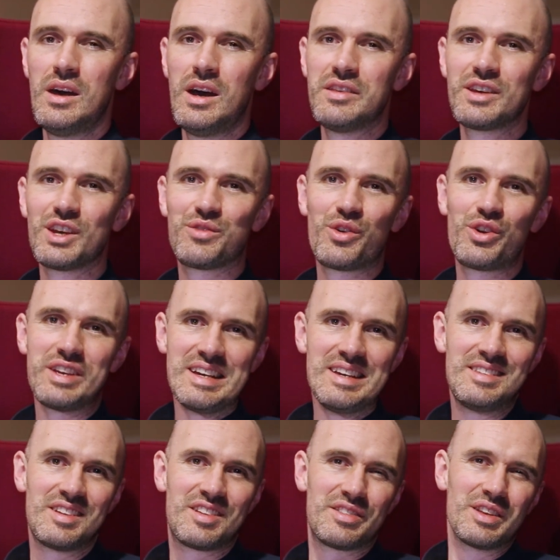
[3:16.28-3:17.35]
I think it's very
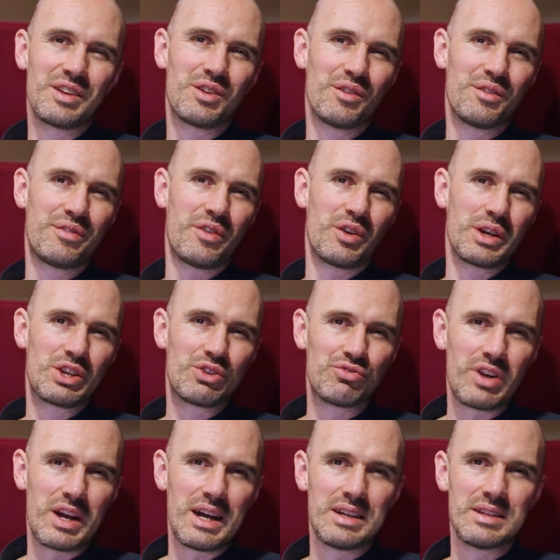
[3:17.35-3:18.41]
easy to think of very
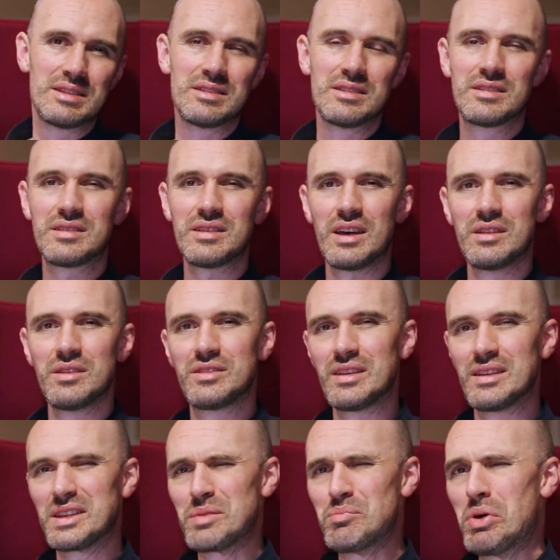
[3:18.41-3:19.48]
grand and
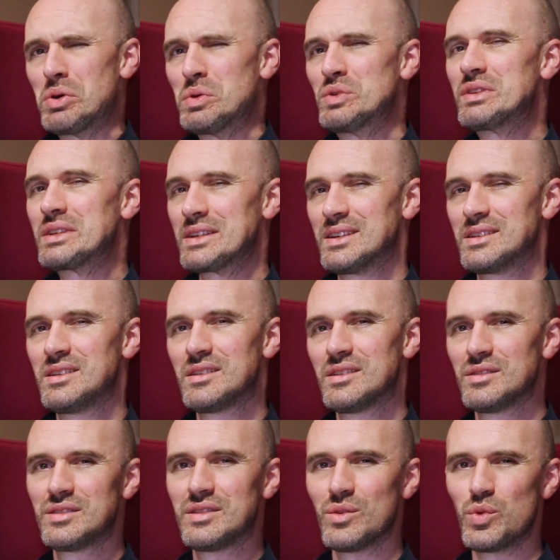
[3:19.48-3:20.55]
slightly imposing
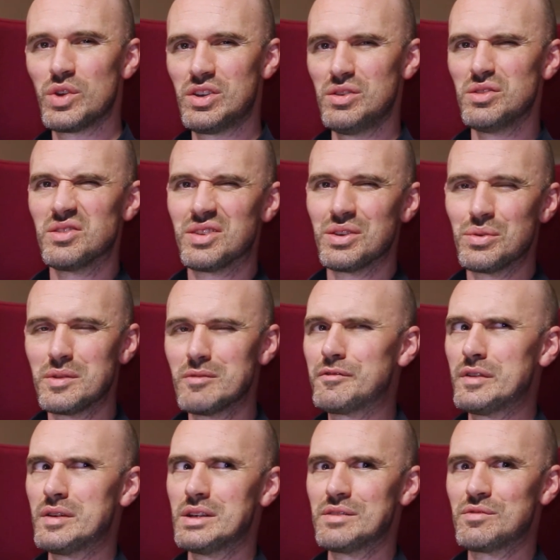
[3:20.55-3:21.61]
ideas that we could do in
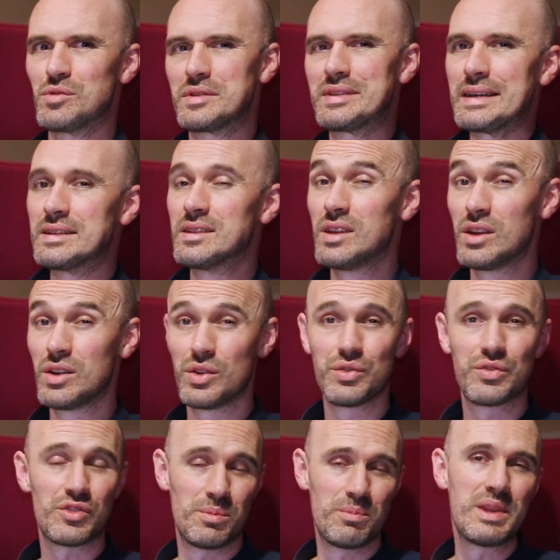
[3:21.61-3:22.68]
5 or 10
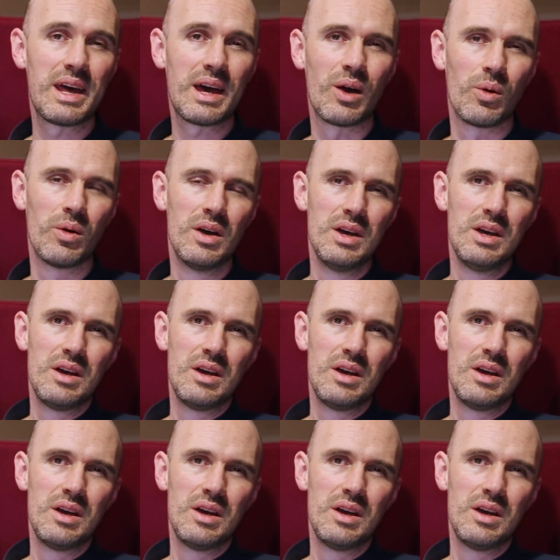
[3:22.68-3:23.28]
years from now